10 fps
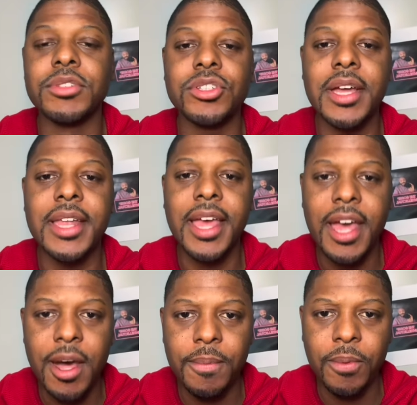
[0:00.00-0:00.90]
he was trying to
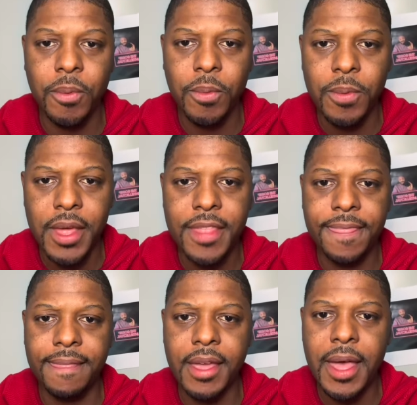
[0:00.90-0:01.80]
help with,
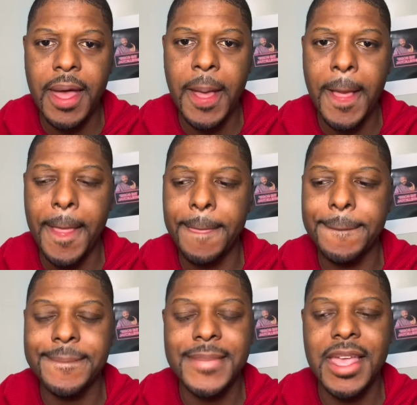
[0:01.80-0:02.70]
I
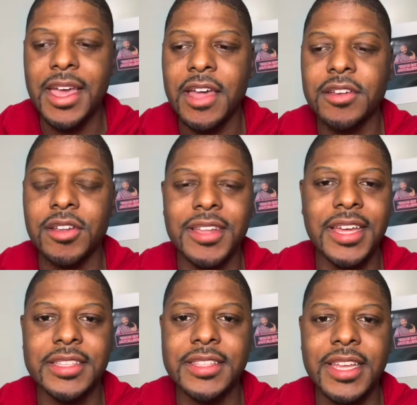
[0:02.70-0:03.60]
don't know,
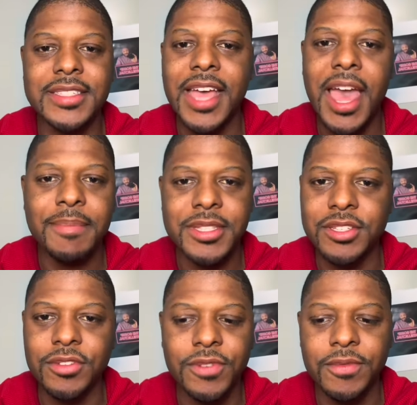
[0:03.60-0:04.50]
like things that happen
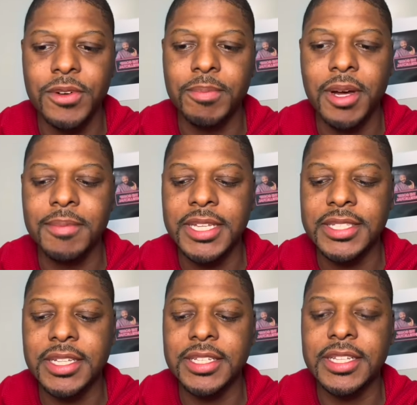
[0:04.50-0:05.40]
to you from football,
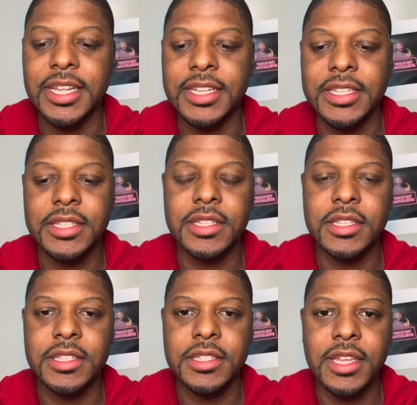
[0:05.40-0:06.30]
basically. Like
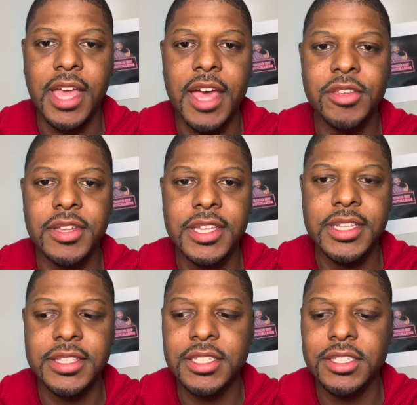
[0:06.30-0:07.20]
how you can
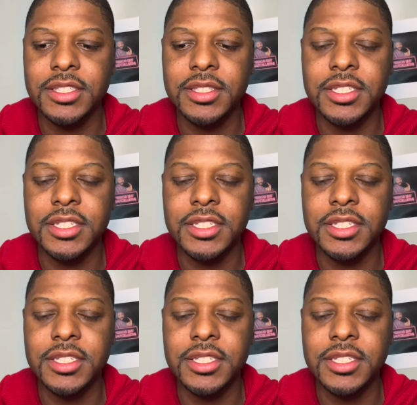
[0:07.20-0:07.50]
get